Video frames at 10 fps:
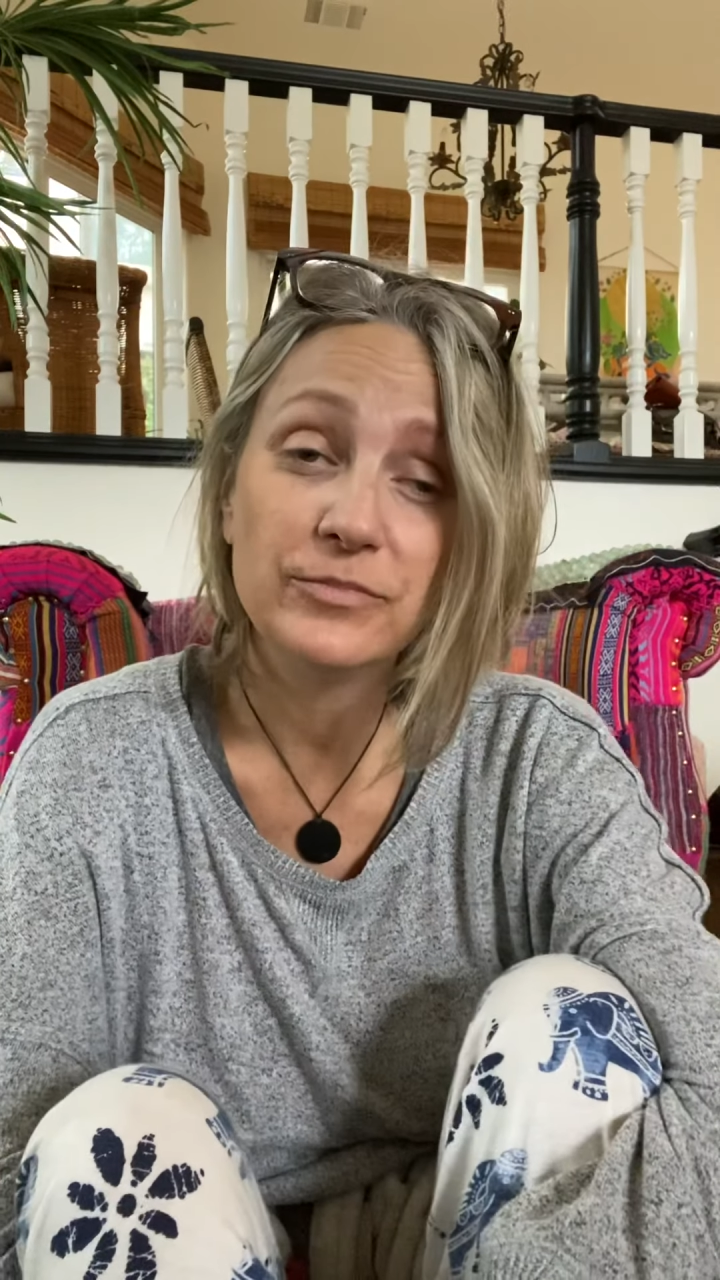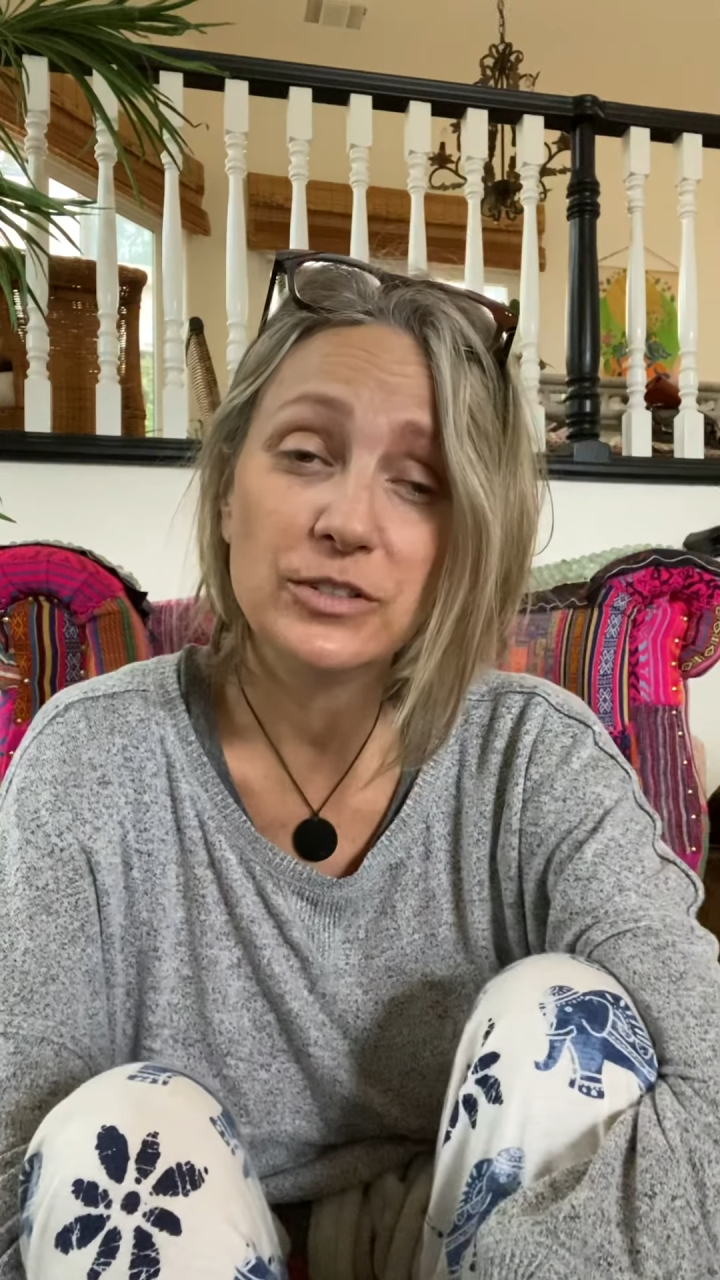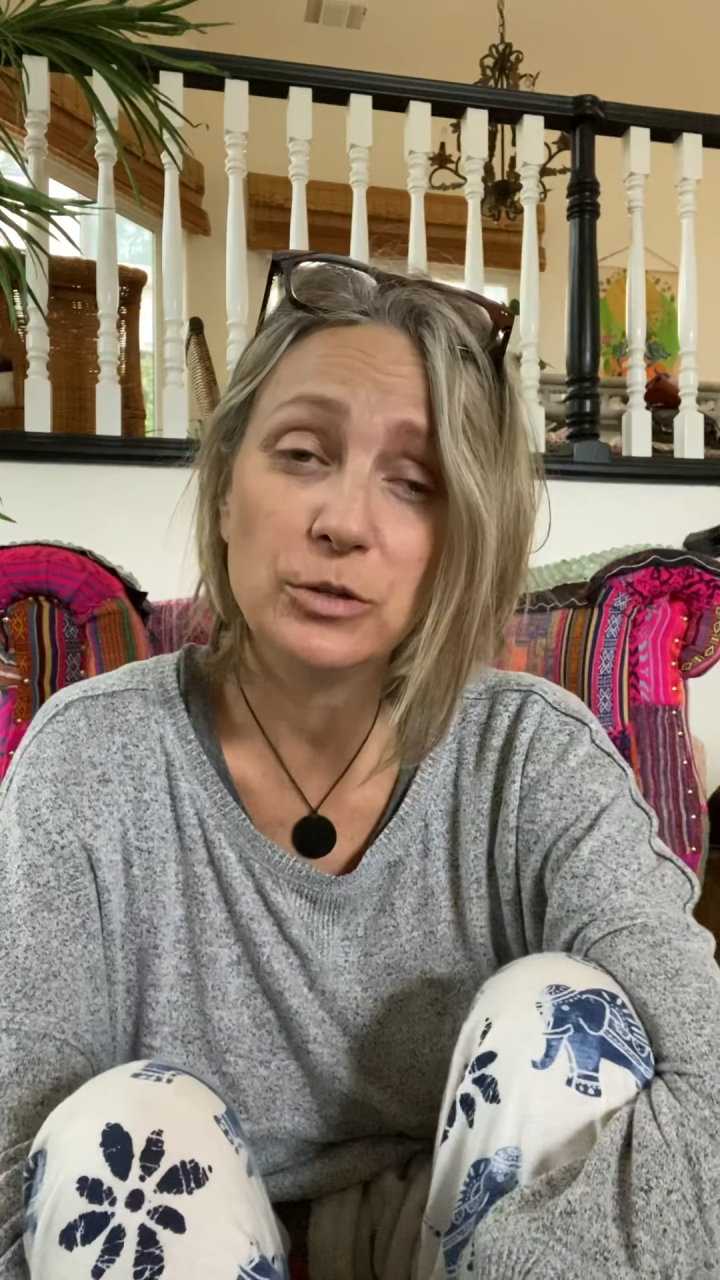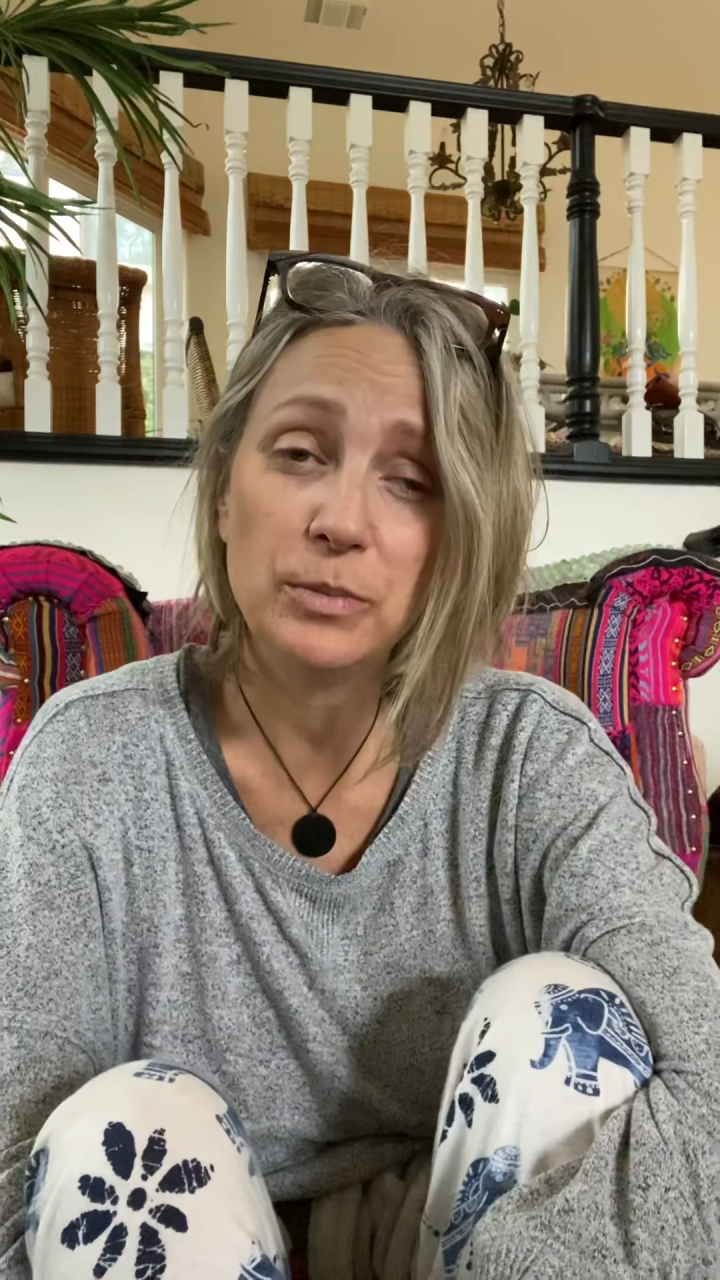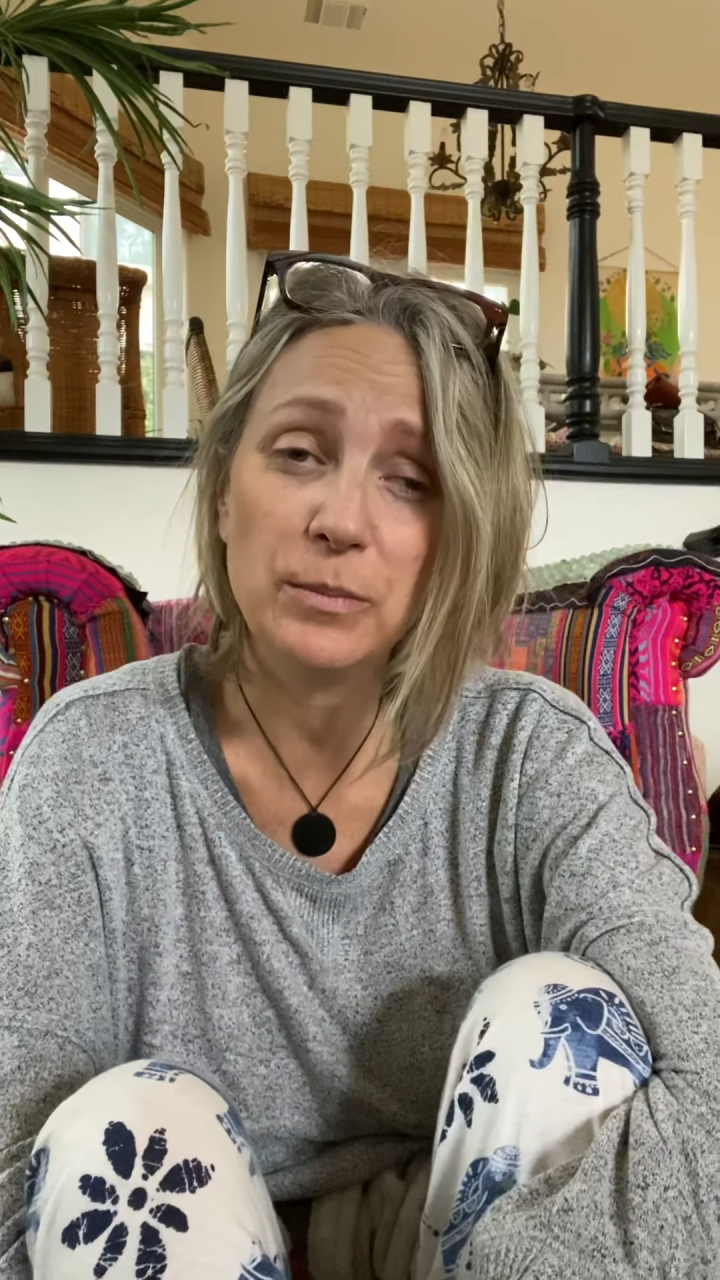
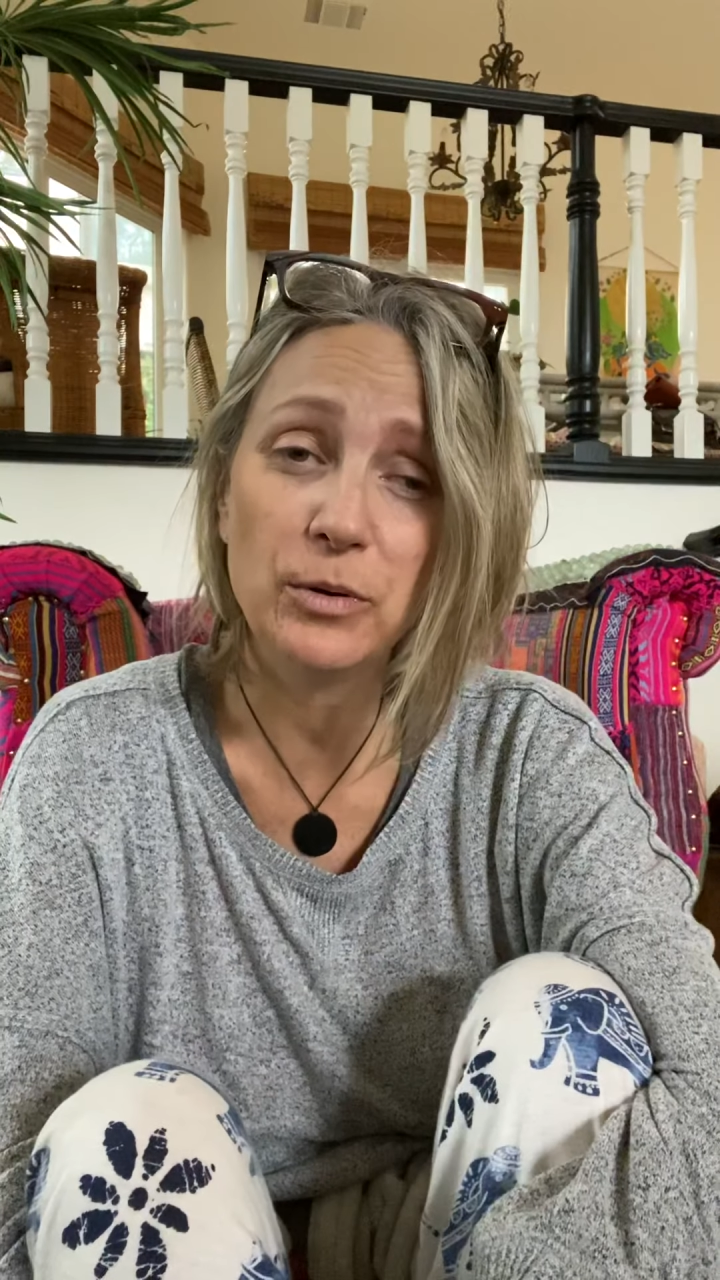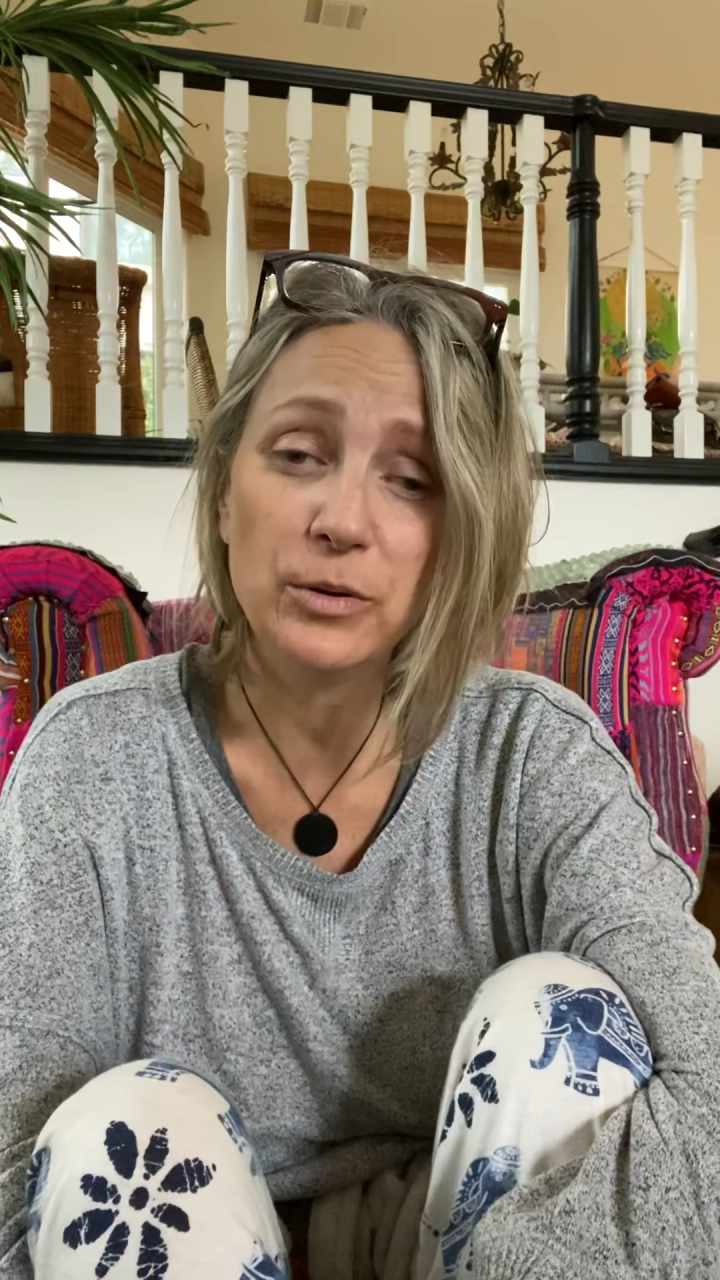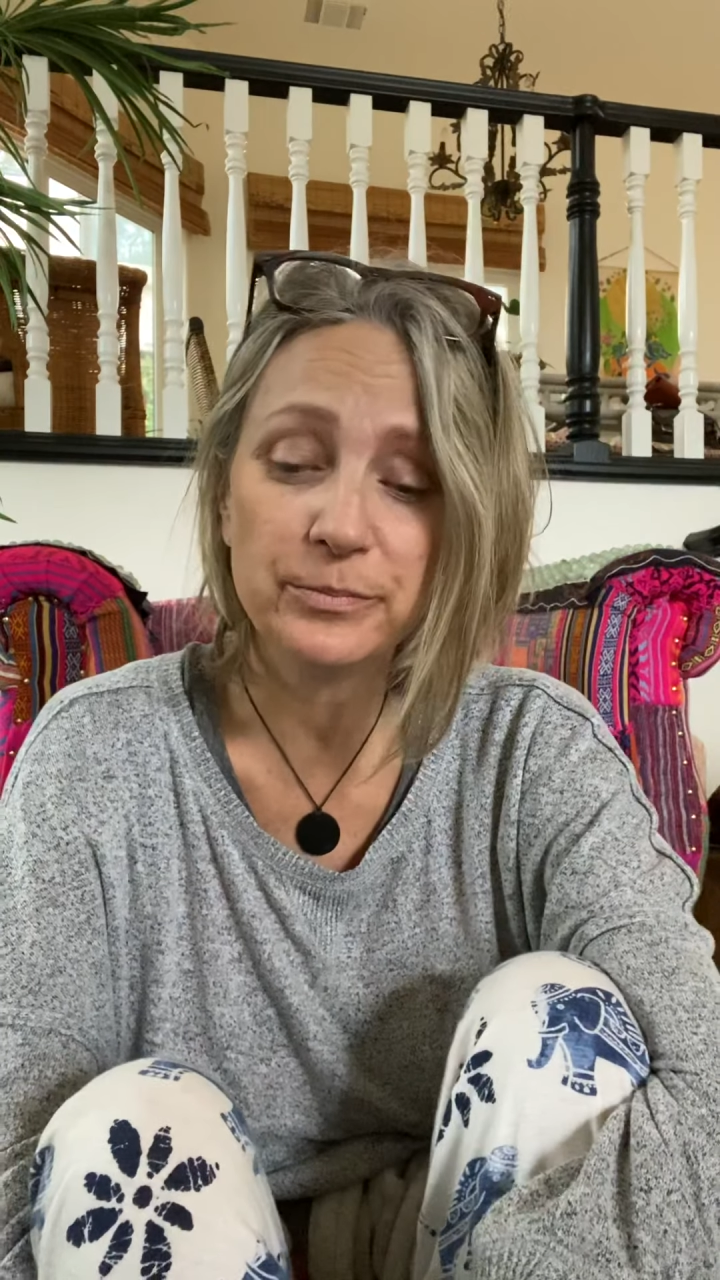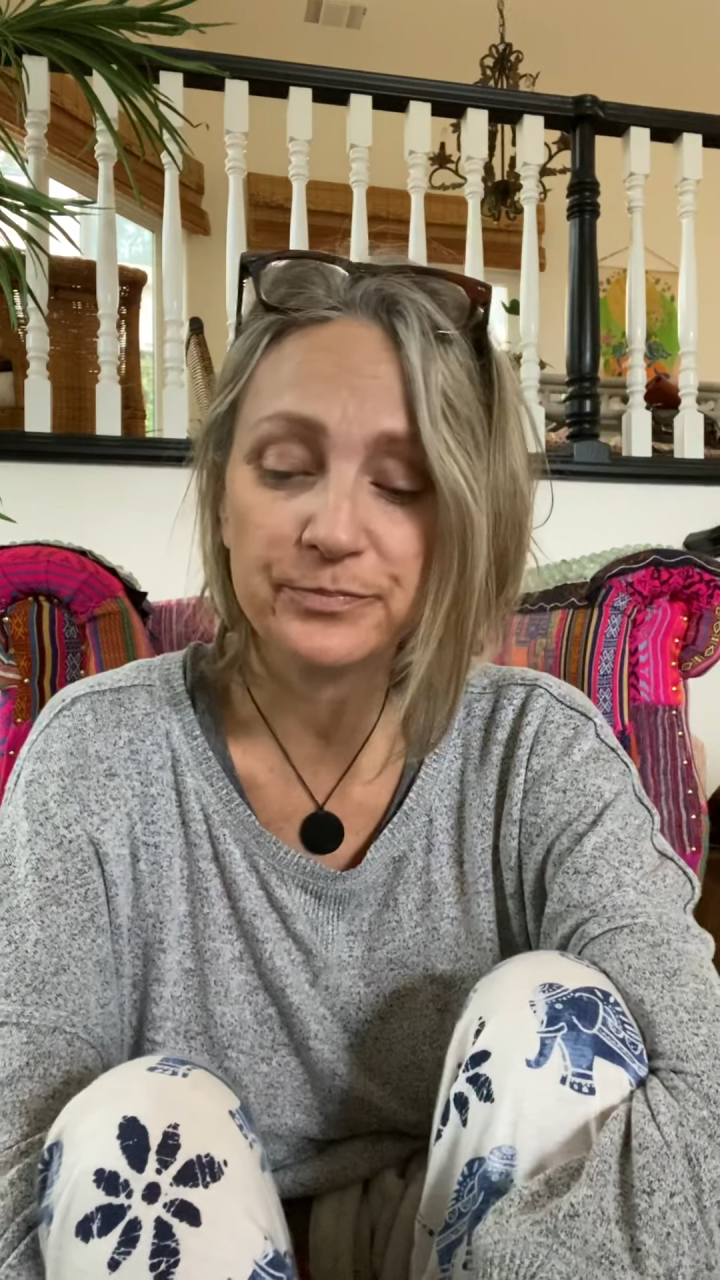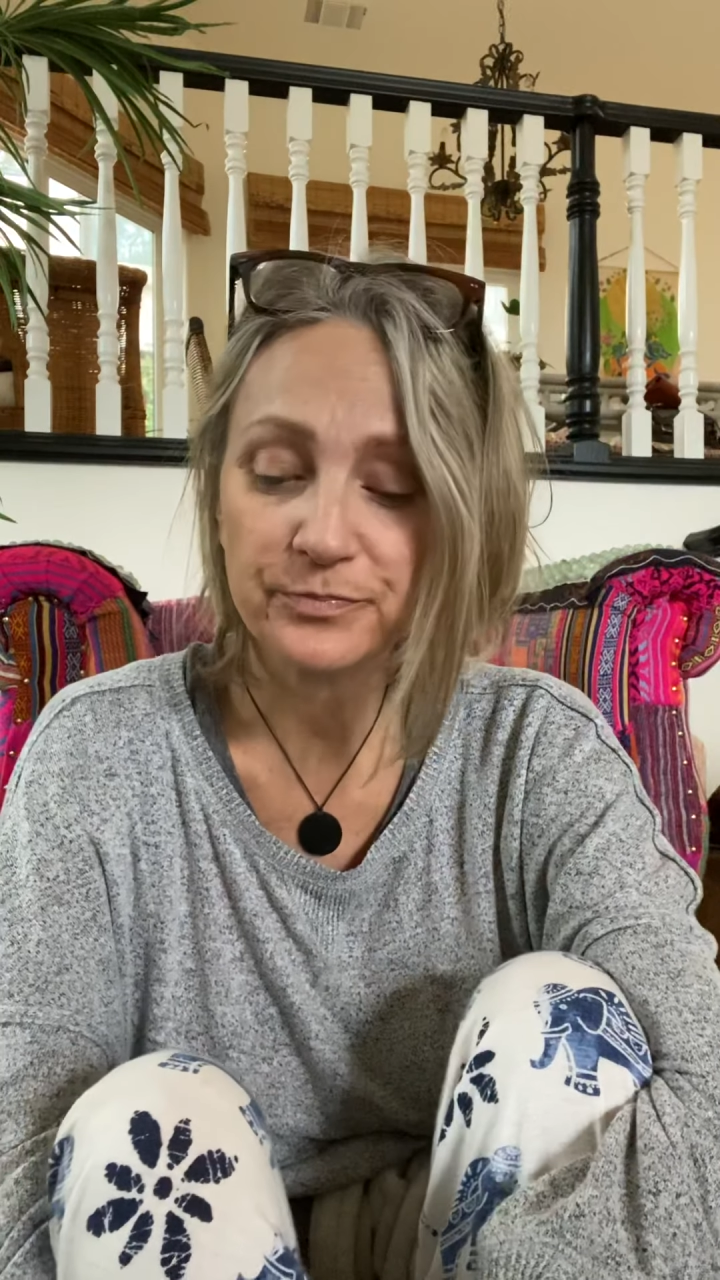to people.